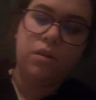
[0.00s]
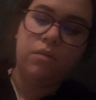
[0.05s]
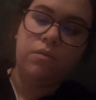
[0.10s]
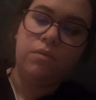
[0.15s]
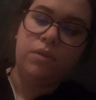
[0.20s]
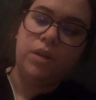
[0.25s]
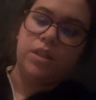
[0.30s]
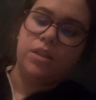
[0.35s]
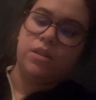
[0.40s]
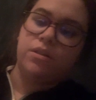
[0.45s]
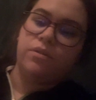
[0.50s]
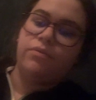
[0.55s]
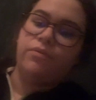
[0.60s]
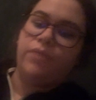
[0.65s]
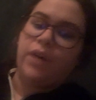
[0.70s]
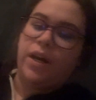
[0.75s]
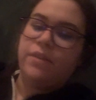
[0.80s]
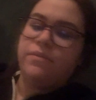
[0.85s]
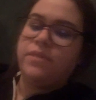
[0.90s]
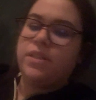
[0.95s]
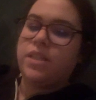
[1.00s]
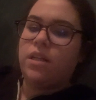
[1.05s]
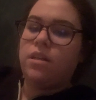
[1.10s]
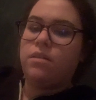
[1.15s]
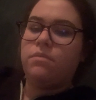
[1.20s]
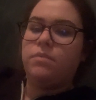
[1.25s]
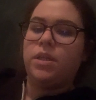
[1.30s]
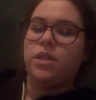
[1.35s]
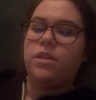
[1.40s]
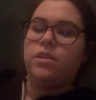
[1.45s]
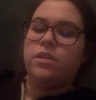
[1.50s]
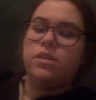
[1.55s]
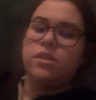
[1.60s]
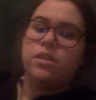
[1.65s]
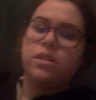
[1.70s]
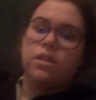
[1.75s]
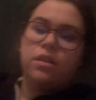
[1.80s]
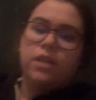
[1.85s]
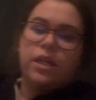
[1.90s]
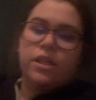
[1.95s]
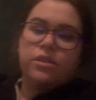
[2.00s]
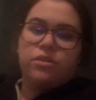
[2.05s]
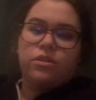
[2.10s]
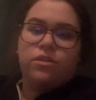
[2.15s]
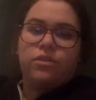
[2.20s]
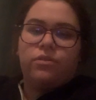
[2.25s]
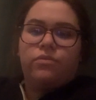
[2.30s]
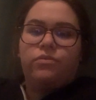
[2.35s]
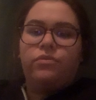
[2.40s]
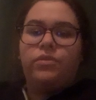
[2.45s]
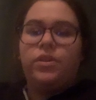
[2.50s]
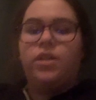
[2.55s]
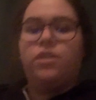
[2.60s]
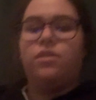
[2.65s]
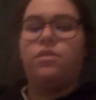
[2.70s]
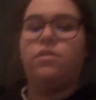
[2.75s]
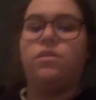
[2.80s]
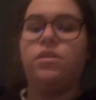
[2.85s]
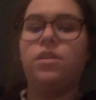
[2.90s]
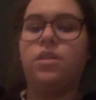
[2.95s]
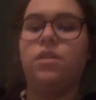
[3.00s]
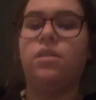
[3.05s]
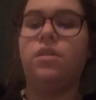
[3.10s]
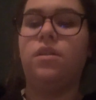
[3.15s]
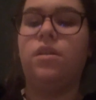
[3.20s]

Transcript: was five centimeters, electric field